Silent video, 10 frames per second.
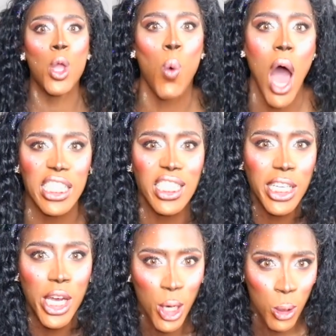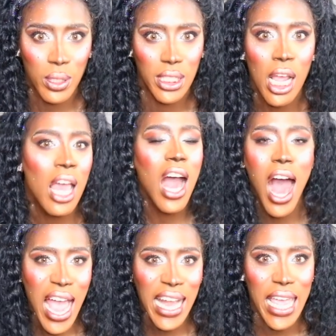you wash the cooch.
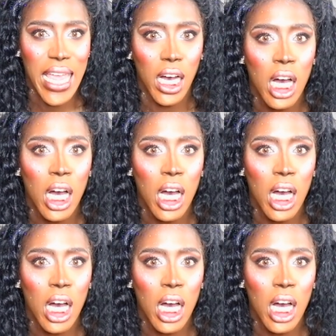Honey,